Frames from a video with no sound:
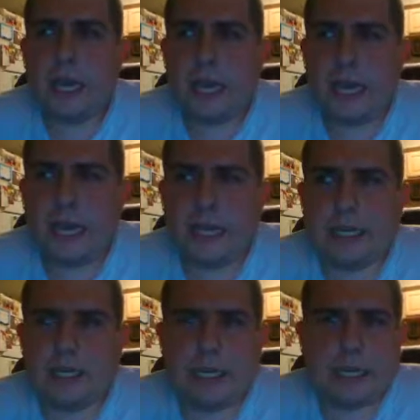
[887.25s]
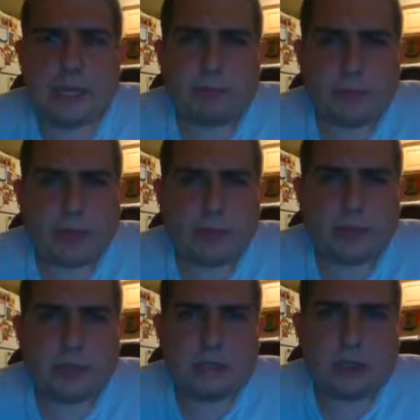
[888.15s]
And she
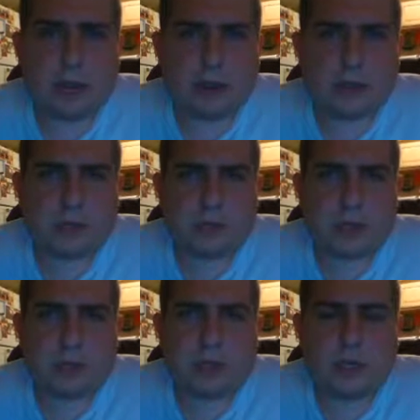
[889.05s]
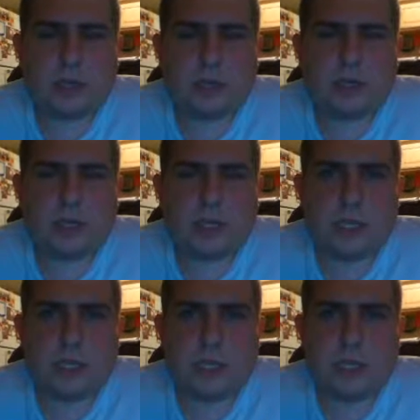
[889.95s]
experiences some character growth and
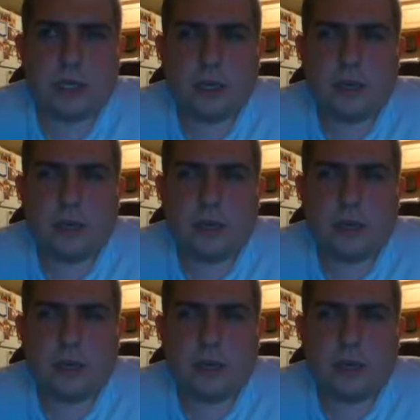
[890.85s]
she